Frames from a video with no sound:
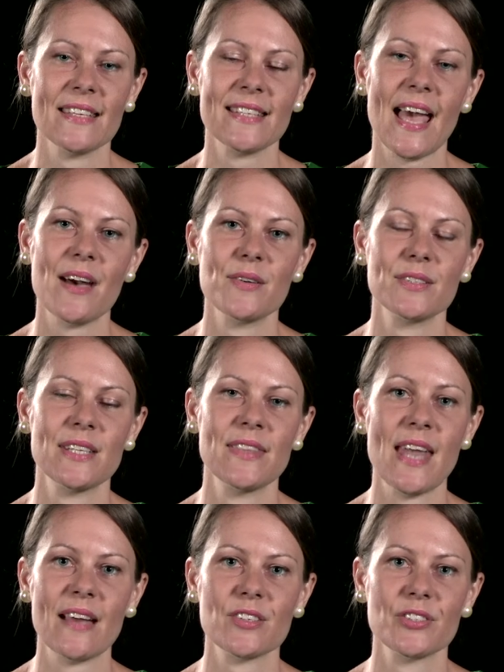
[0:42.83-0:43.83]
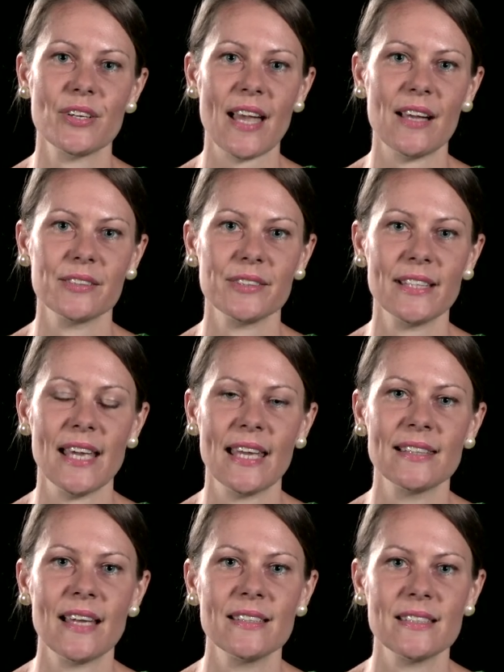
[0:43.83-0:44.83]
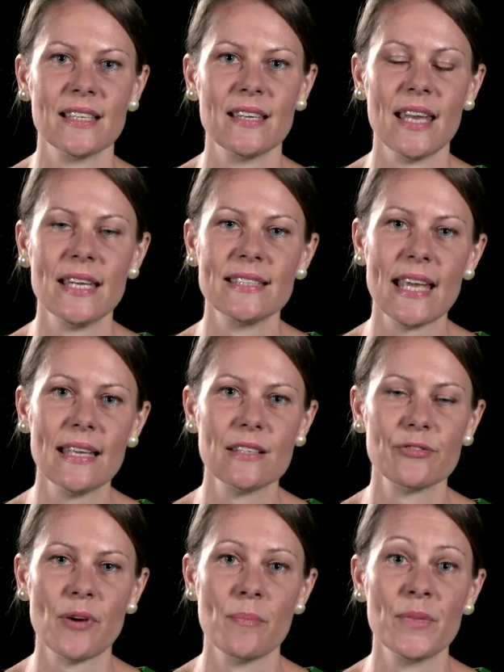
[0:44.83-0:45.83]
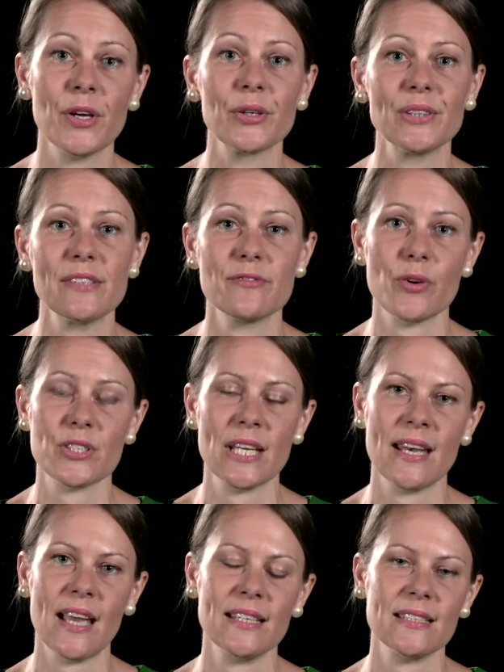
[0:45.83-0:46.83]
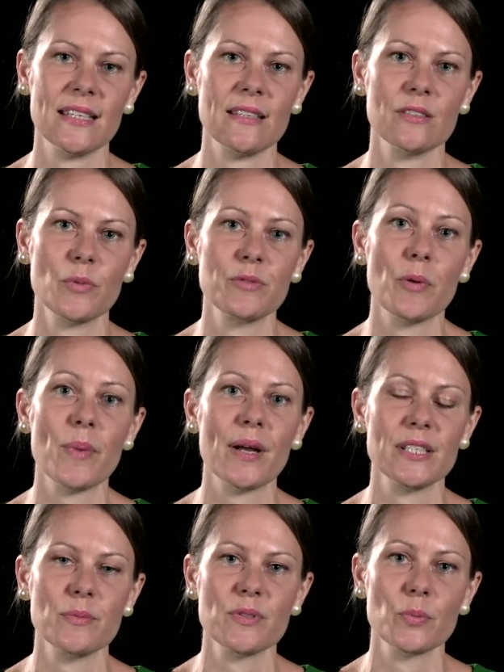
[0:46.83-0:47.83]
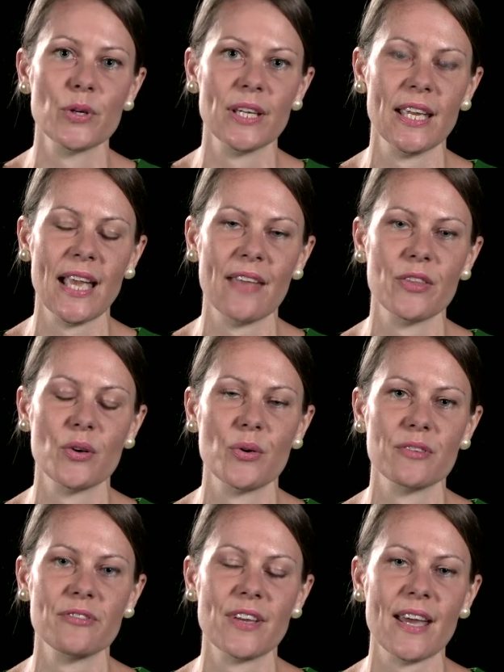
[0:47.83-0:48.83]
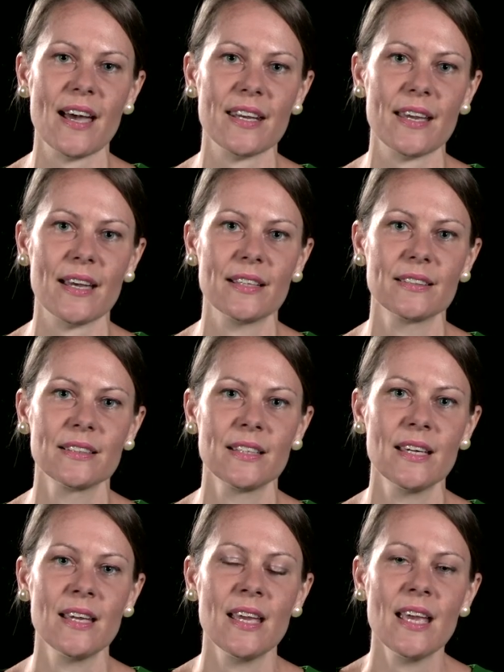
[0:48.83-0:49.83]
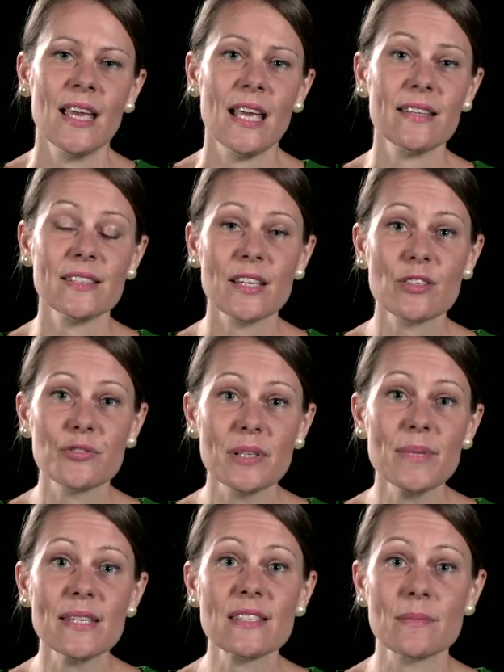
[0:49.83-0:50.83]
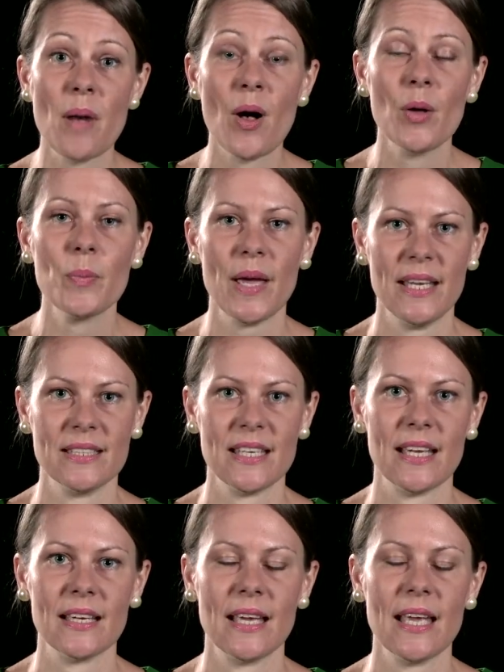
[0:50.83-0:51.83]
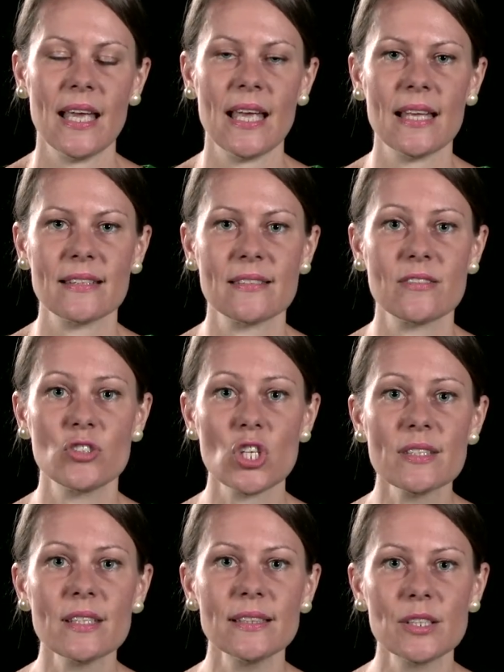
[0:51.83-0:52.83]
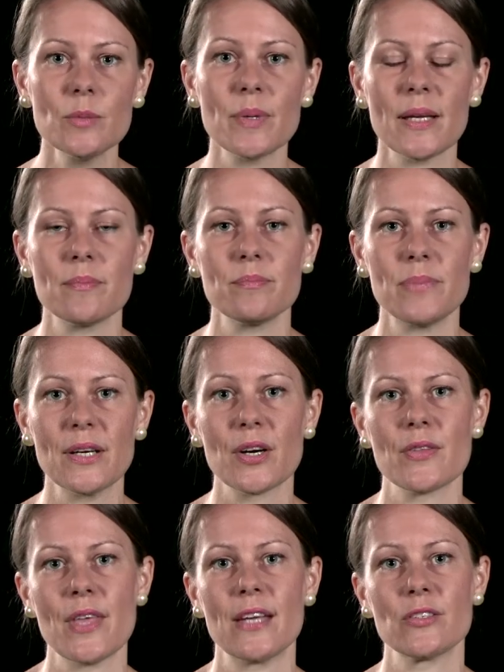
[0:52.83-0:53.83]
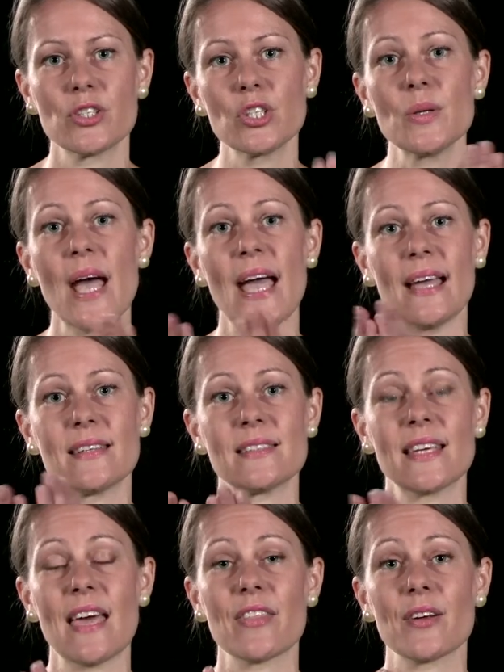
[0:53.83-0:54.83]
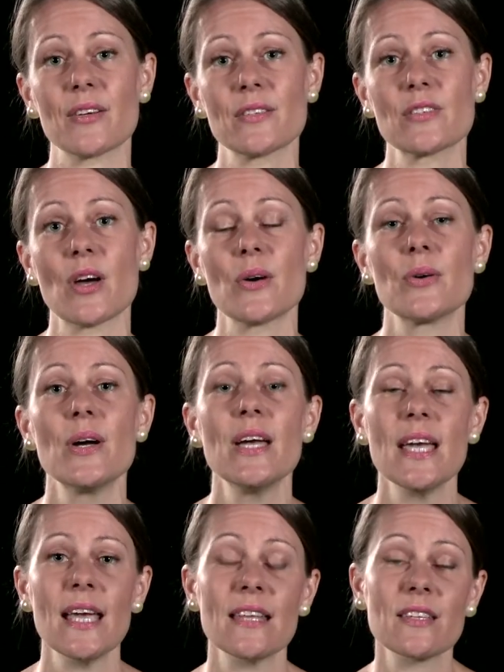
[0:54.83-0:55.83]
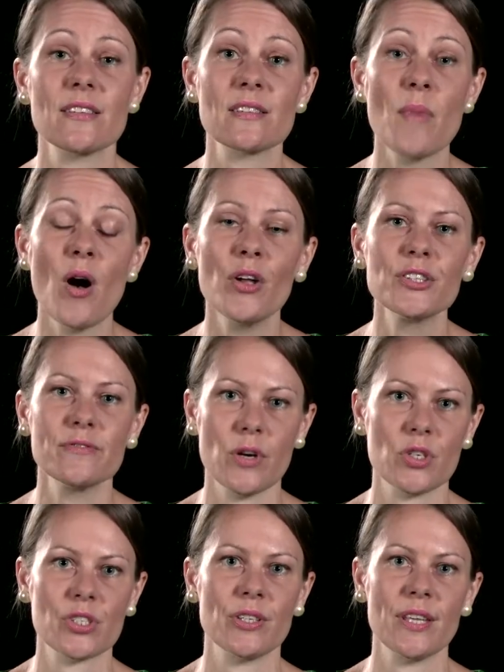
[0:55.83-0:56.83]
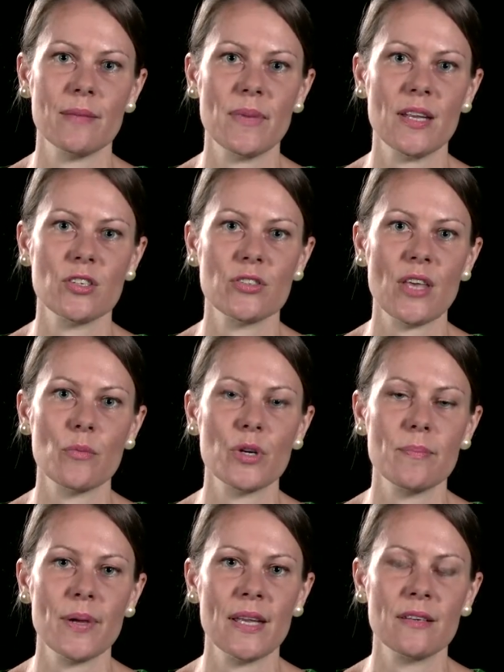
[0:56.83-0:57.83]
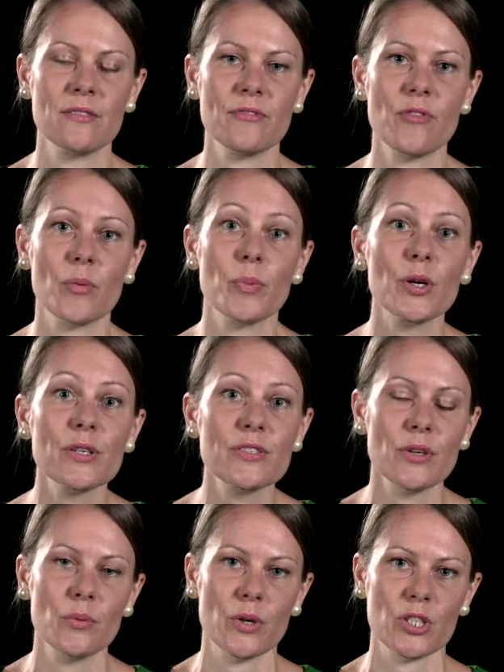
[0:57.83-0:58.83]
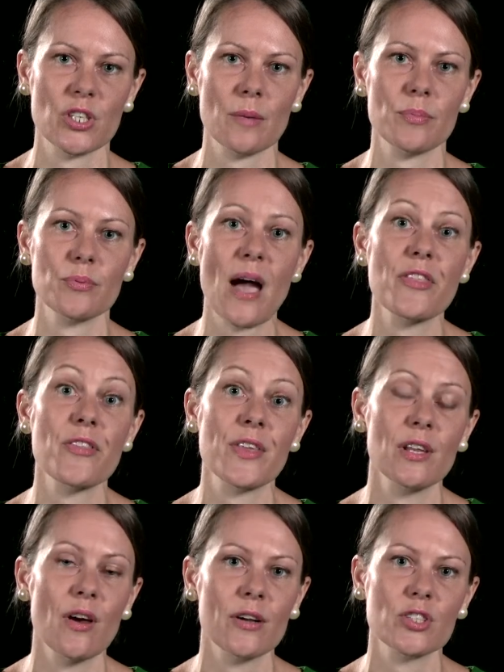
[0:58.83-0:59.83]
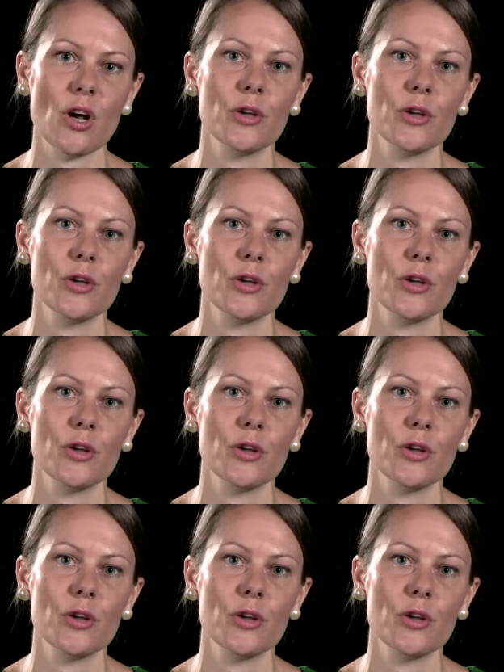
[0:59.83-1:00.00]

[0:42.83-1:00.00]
is housed in the National Gallery in London, and it dates from the early 1490s when Roberti was working at the court of Ferrara. It's an extremely small painting. It's just a little bit bigger than two hands together, so it's a small devotional image that would have been for personal worship rather than a large